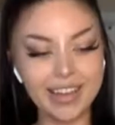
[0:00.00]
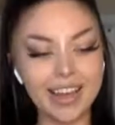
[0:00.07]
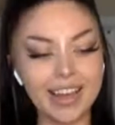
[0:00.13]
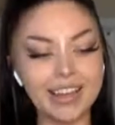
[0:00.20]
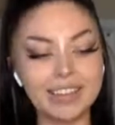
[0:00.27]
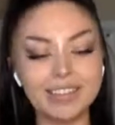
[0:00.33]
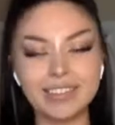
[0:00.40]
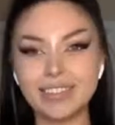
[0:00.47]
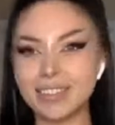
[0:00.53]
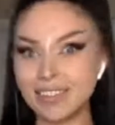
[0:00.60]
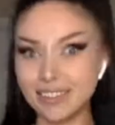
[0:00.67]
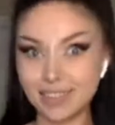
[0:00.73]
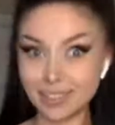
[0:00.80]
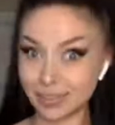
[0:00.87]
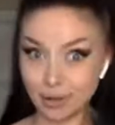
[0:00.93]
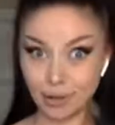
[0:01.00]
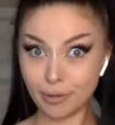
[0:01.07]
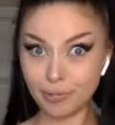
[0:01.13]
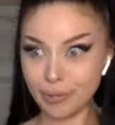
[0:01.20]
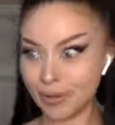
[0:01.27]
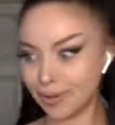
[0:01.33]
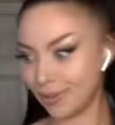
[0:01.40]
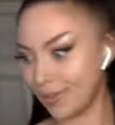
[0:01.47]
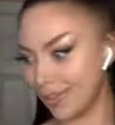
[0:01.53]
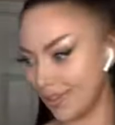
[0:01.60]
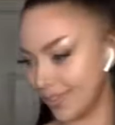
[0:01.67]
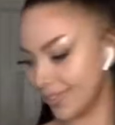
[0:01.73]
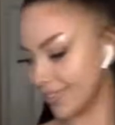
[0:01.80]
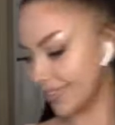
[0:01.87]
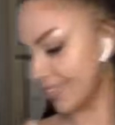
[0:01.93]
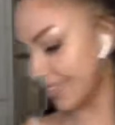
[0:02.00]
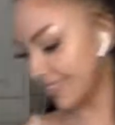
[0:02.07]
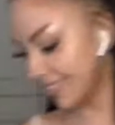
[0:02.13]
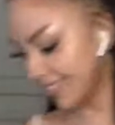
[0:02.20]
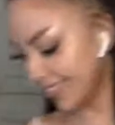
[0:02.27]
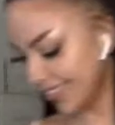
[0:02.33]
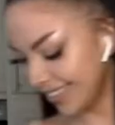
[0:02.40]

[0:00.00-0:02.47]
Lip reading: Yet it's called butter lettuce.